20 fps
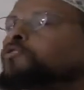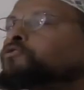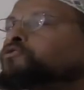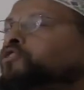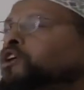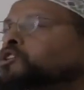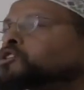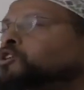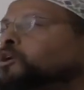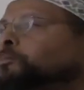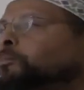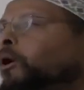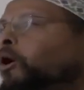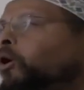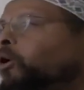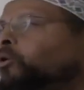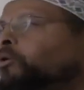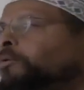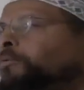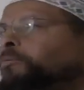
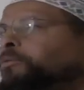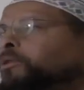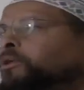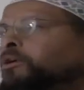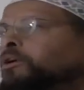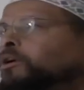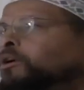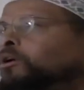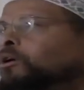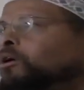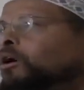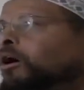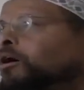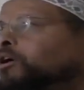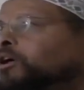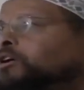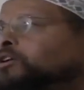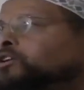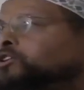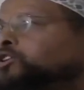invisible
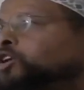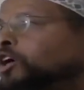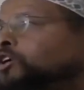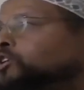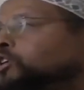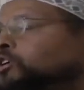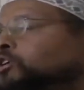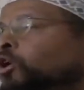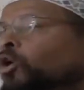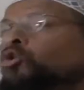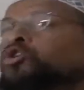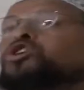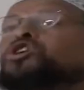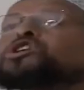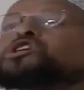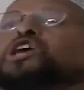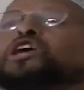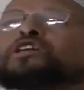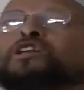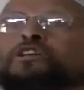digital
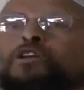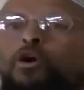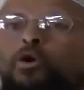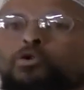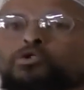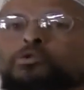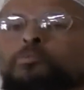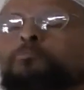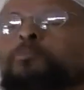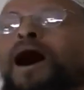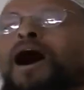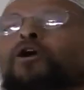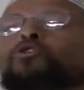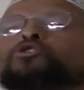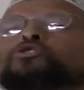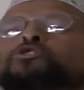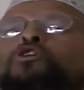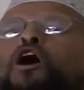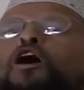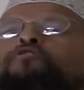signals
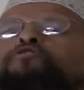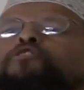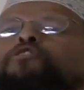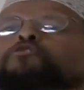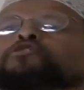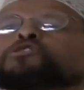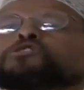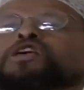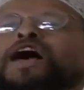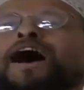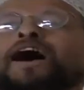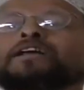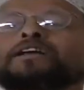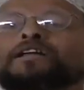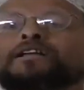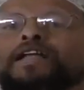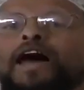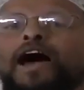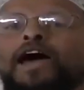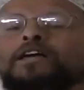bounced off of
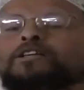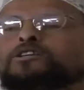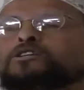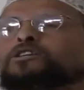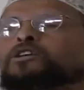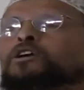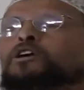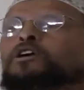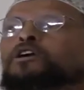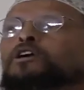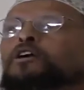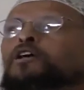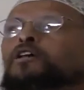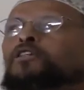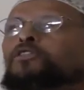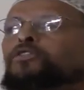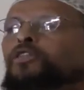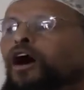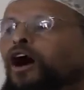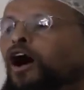satellites
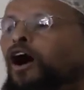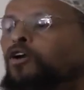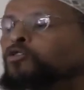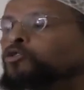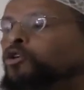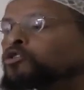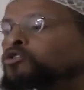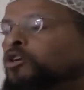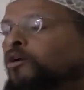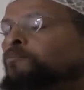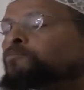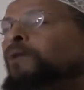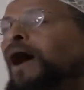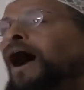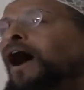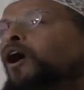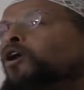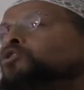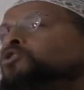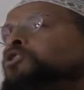hundreds of
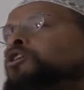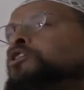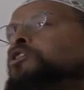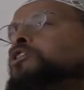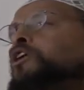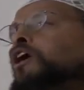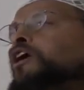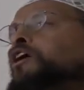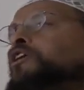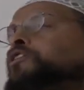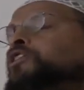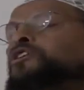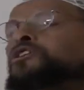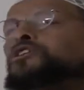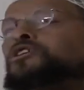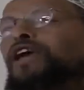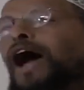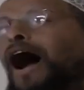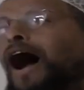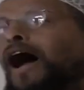miles in, in the
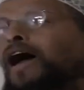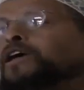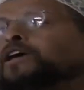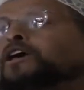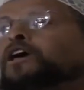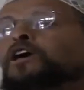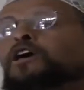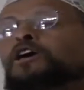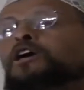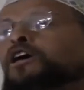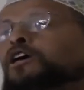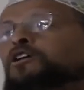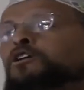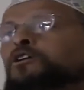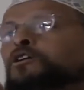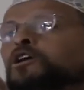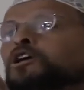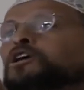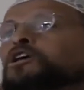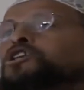sky
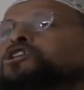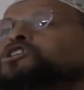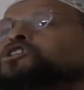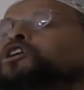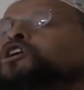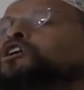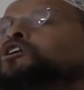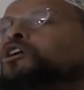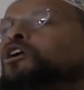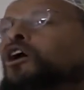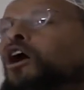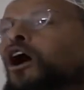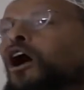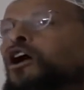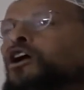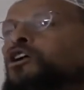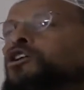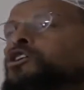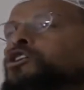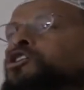in syn- uh,